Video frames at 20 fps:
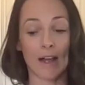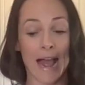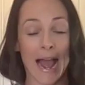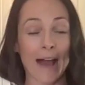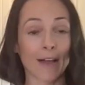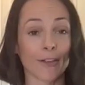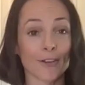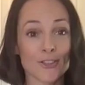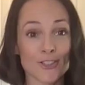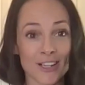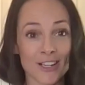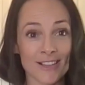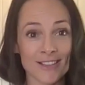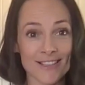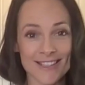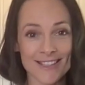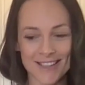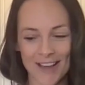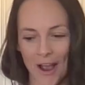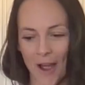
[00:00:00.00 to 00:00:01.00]
allergens,
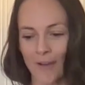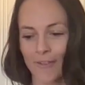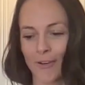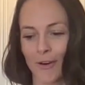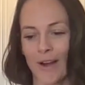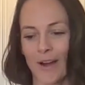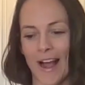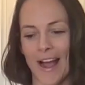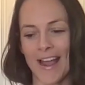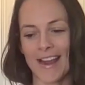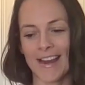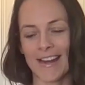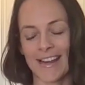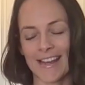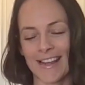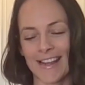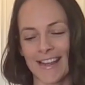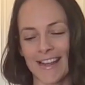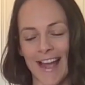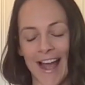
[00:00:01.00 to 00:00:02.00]
a
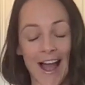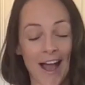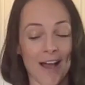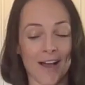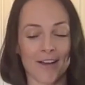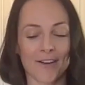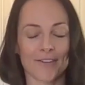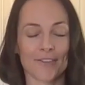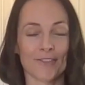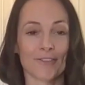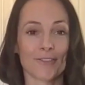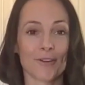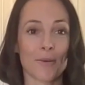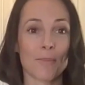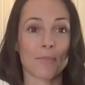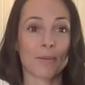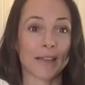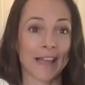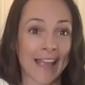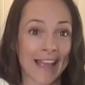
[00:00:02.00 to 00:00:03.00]
variety of
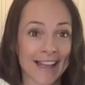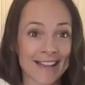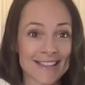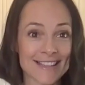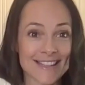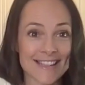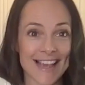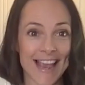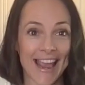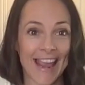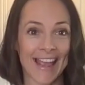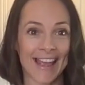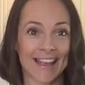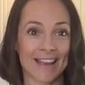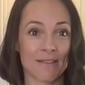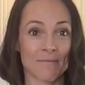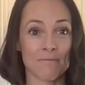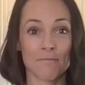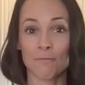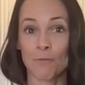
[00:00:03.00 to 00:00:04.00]
plants, and
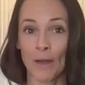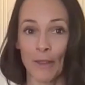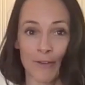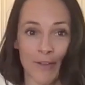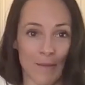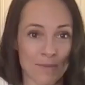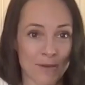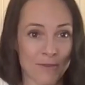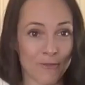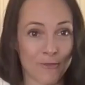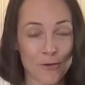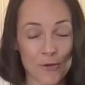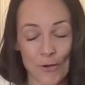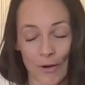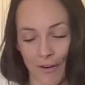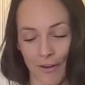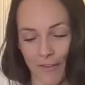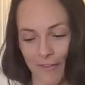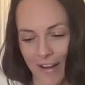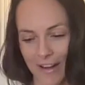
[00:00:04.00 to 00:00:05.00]
whether that be fruit
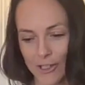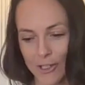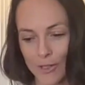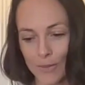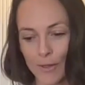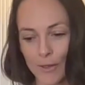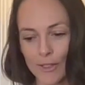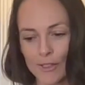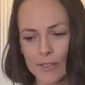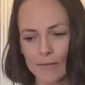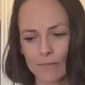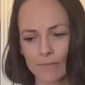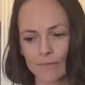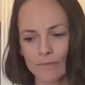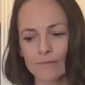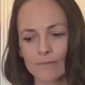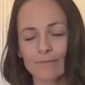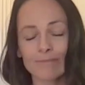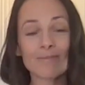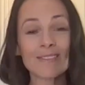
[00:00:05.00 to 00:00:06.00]
or vegetables,
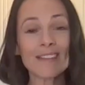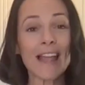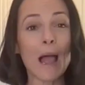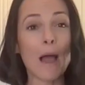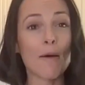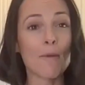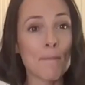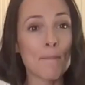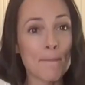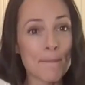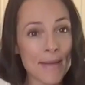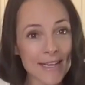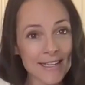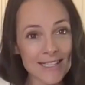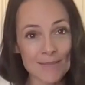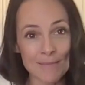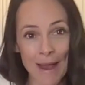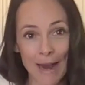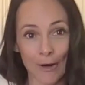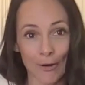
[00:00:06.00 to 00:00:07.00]
a mixed
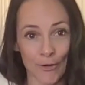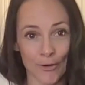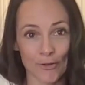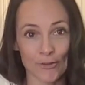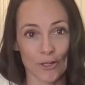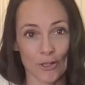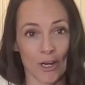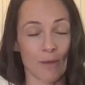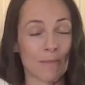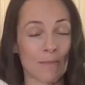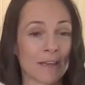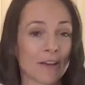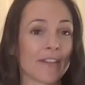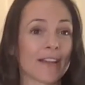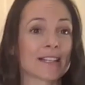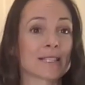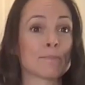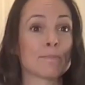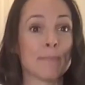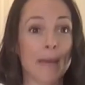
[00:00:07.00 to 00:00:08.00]
macronutrient meal
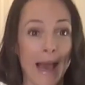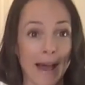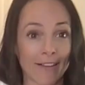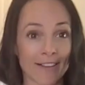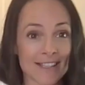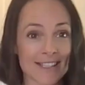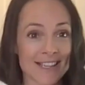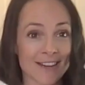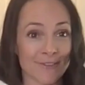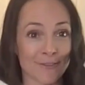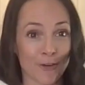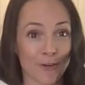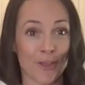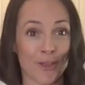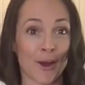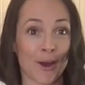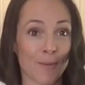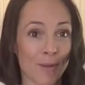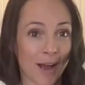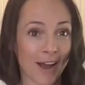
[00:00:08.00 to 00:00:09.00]
that's balancing for
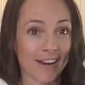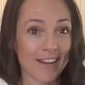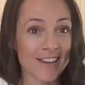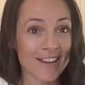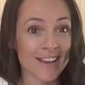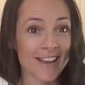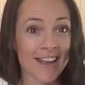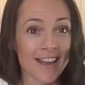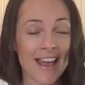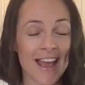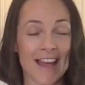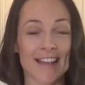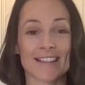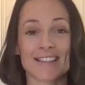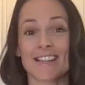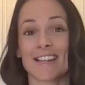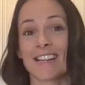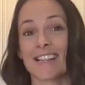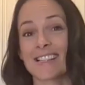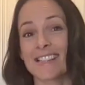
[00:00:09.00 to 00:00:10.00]
their body and
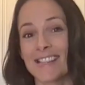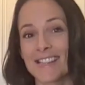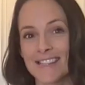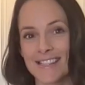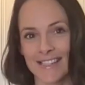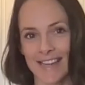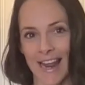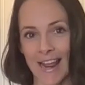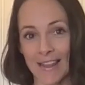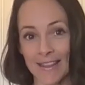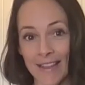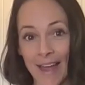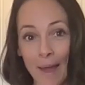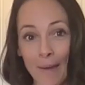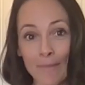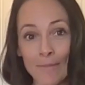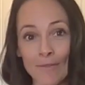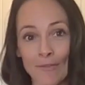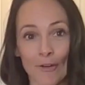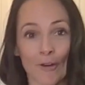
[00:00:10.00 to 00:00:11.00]
going to sustain
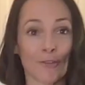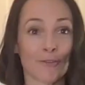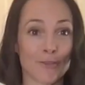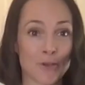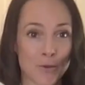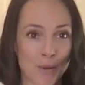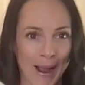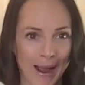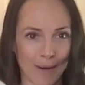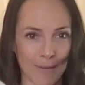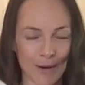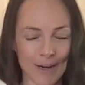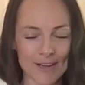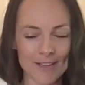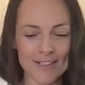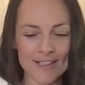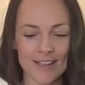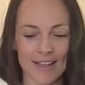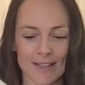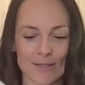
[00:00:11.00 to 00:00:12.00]
them for a few
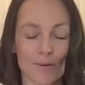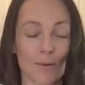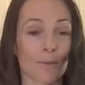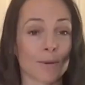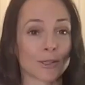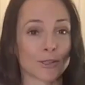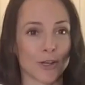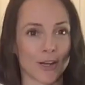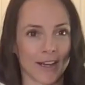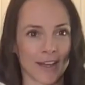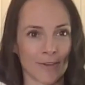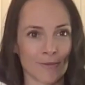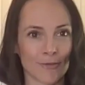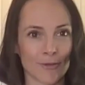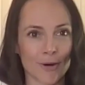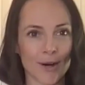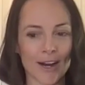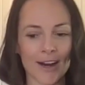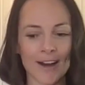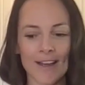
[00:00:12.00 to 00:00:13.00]
hours. That's what we're looking
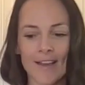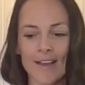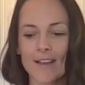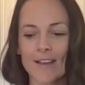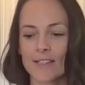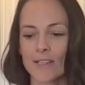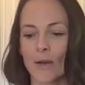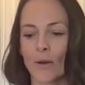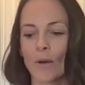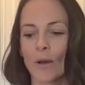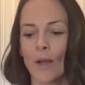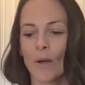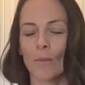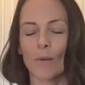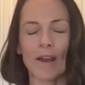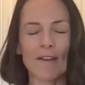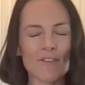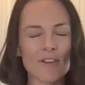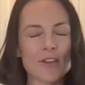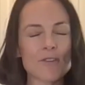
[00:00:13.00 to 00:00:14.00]
for. So
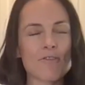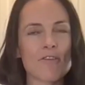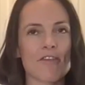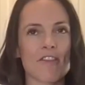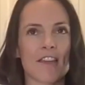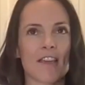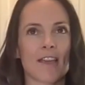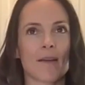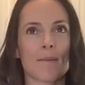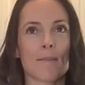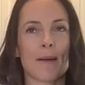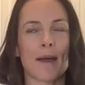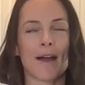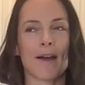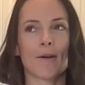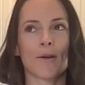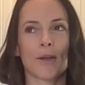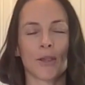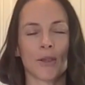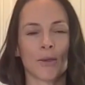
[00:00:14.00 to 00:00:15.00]
whenever you think
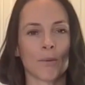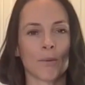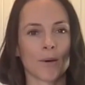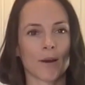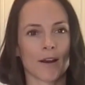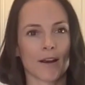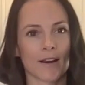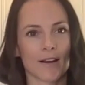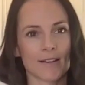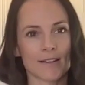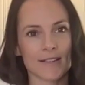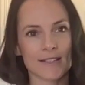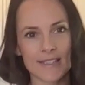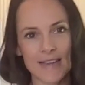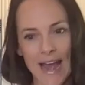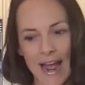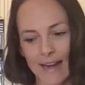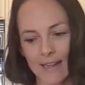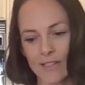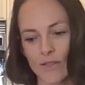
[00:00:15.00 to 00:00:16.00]
about your
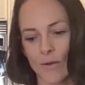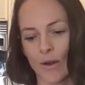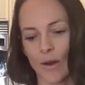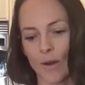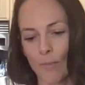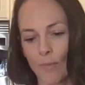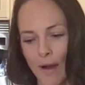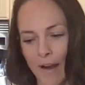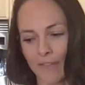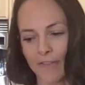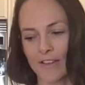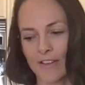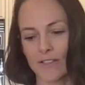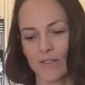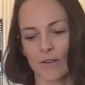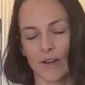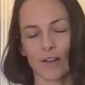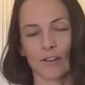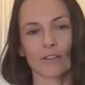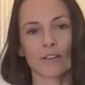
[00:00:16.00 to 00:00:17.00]
snacks or your breakfast
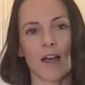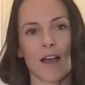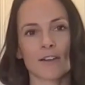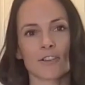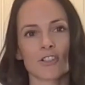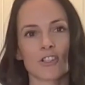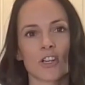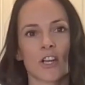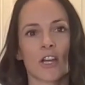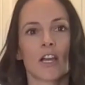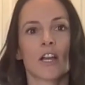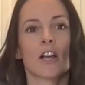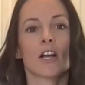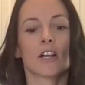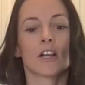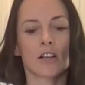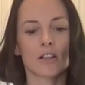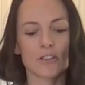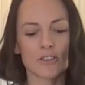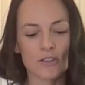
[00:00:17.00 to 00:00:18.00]
or your lunch,
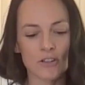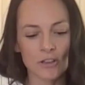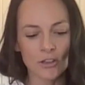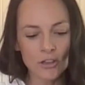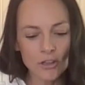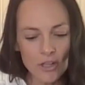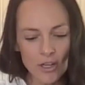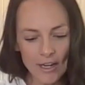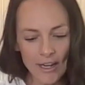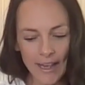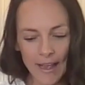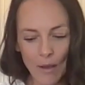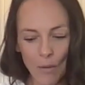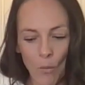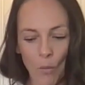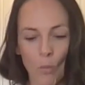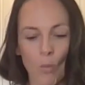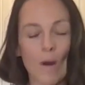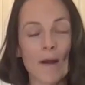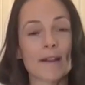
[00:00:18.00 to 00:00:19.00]
look at
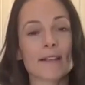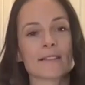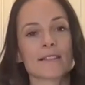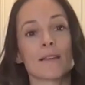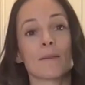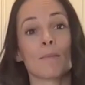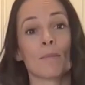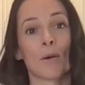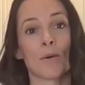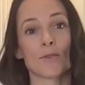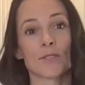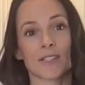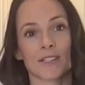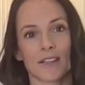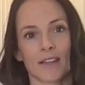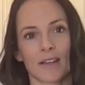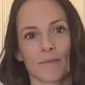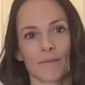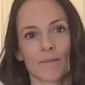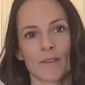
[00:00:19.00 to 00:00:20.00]
what is it
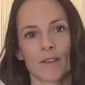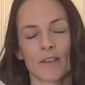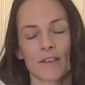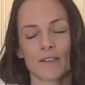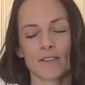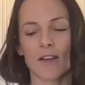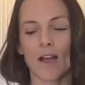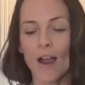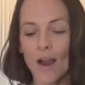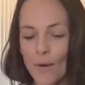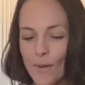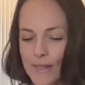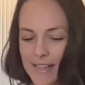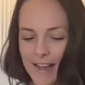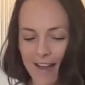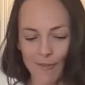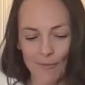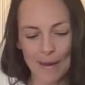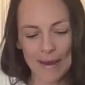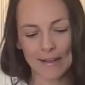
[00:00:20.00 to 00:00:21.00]
mostly. So I always
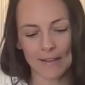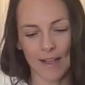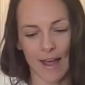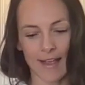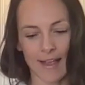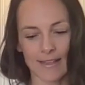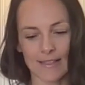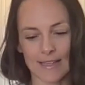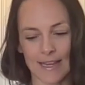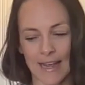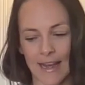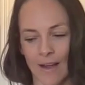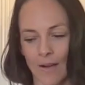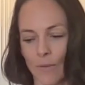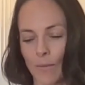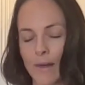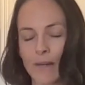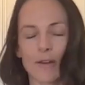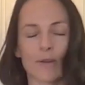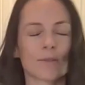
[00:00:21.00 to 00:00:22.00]
have my clients count.
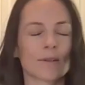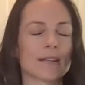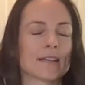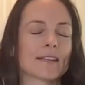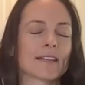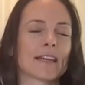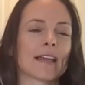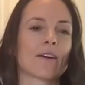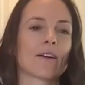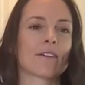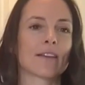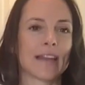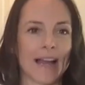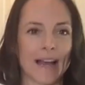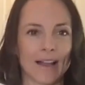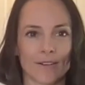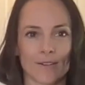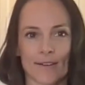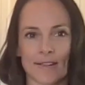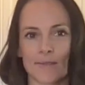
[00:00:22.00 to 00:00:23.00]
We don't need to count
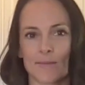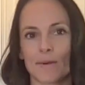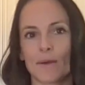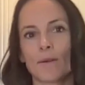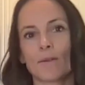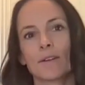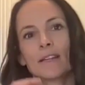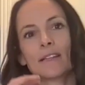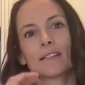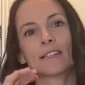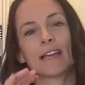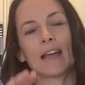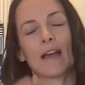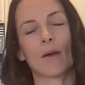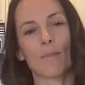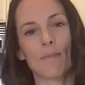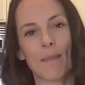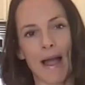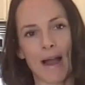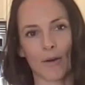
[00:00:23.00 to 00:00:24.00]
calories. We don't need to
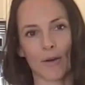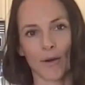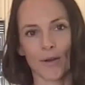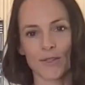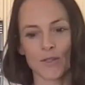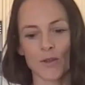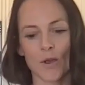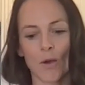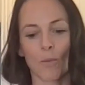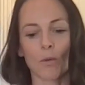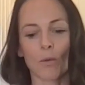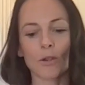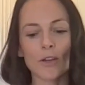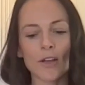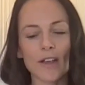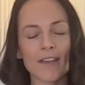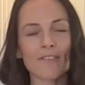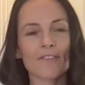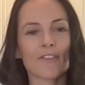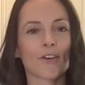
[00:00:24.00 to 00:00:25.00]
count macros. We're
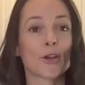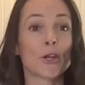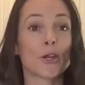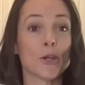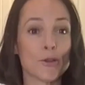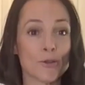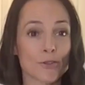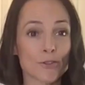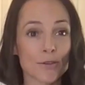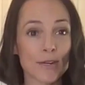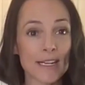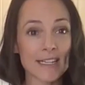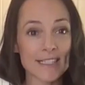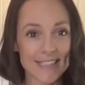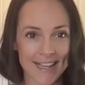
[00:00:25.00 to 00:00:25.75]
looking for nutrient